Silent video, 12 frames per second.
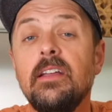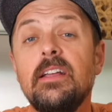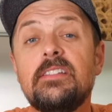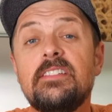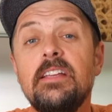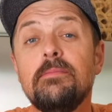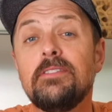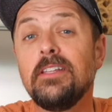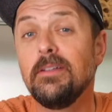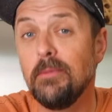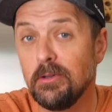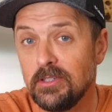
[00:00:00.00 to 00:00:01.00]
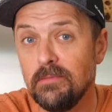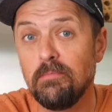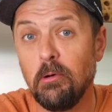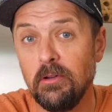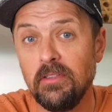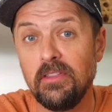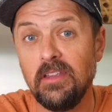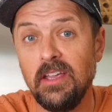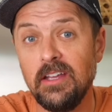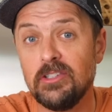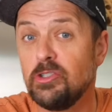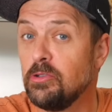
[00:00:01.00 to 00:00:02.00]
It seems that the most important
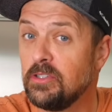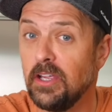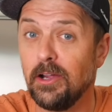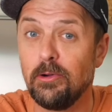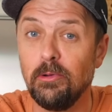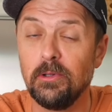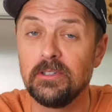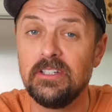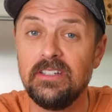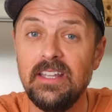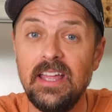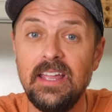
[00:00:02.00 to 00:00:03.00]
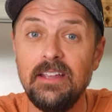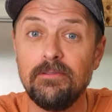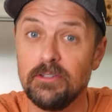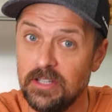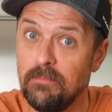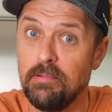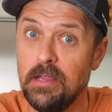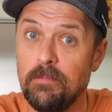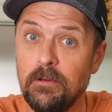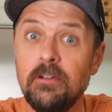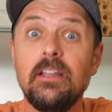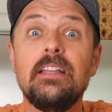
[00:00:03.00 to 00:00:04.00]
thing in choosing a cooler today, for some
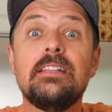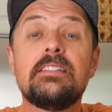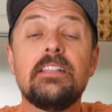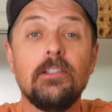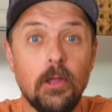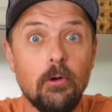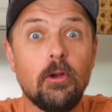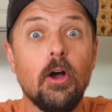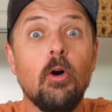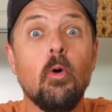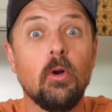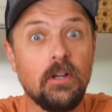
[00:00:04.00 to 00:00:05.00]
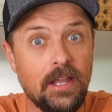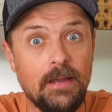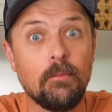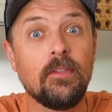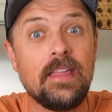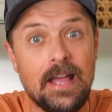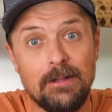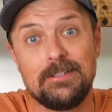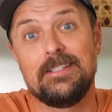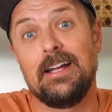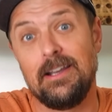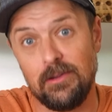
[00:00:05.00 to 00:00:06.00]
people, is the logo or name on the
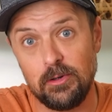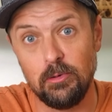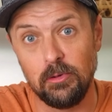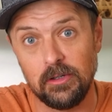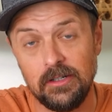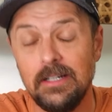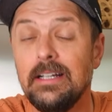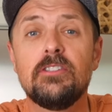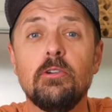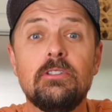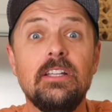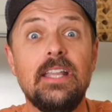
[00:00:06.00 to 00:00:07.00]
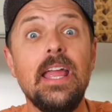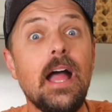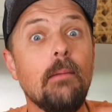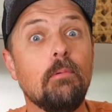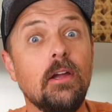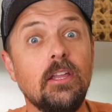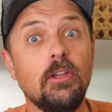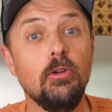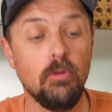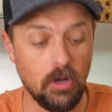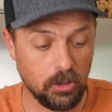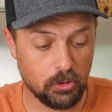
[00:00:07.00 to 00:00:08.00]
outside of the cooler. So today I bring
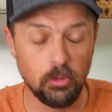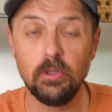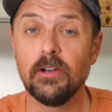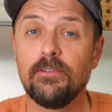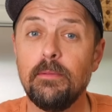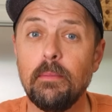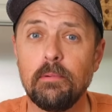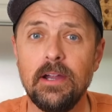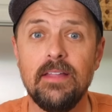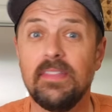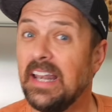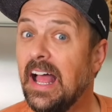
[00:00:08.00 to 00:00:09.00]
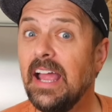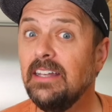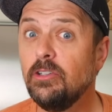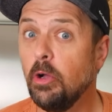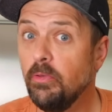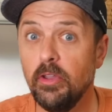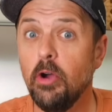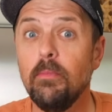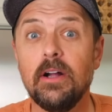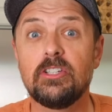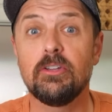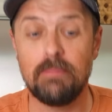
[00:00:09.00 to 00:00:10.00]
you a cooler from a brand that I don't know
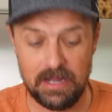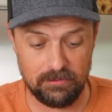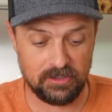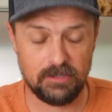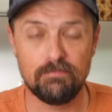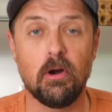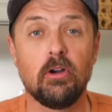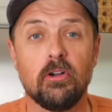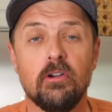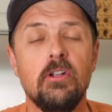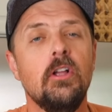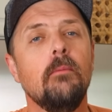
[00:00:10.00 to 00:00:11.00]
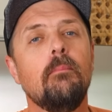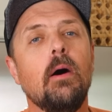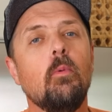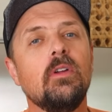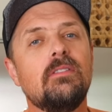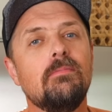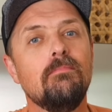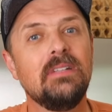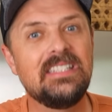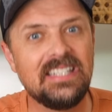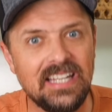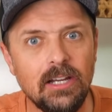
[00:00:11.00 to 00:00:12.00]
much about, Sparter, but with
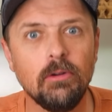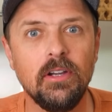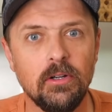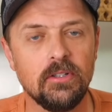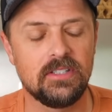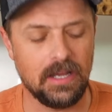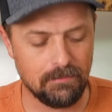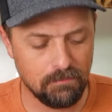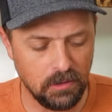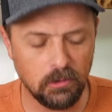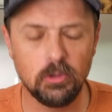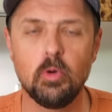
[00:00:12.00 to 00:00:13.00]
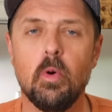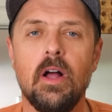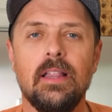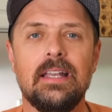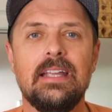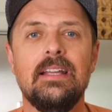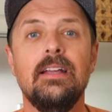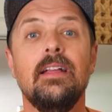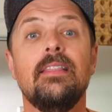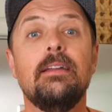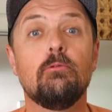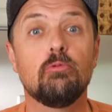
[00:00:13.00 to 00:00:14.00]
materials and build quality
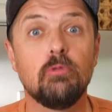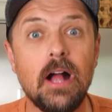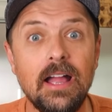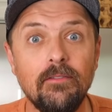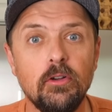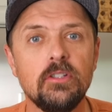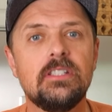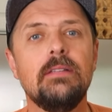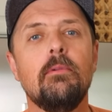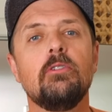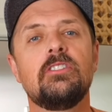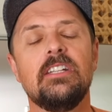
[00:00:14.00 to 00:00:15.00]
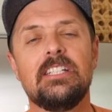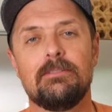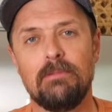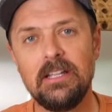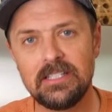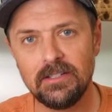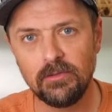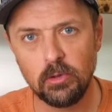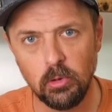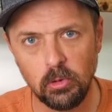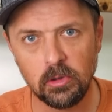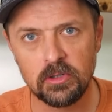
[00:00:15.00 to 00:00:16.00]
that rivals the most expensive
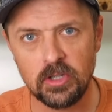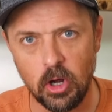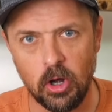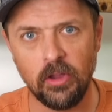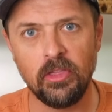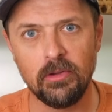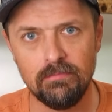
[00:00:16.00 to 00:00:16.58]
coolers on the